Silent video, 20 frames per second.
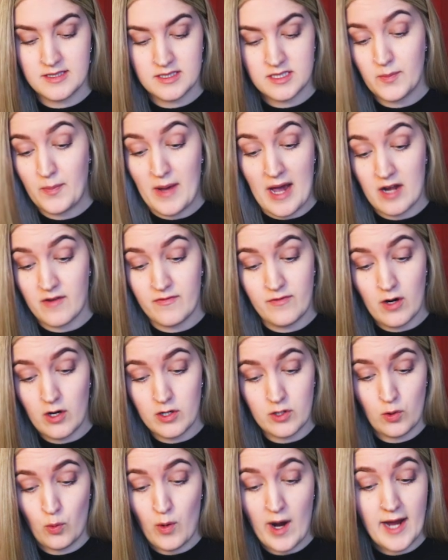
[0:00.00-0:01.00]
it's a bad
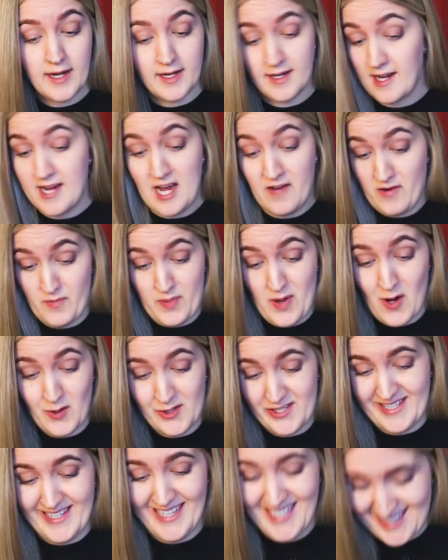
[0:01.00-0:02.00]
photo. Why did I ever
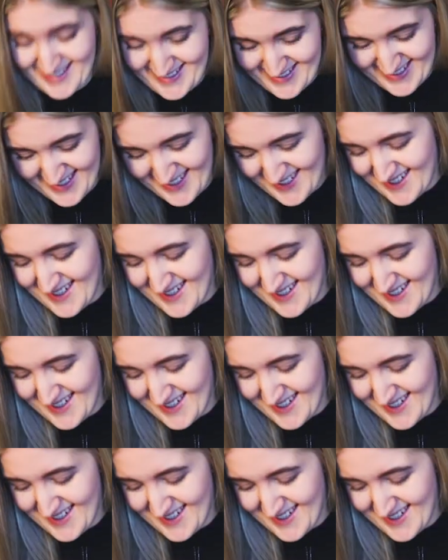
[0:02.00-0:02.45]
post this?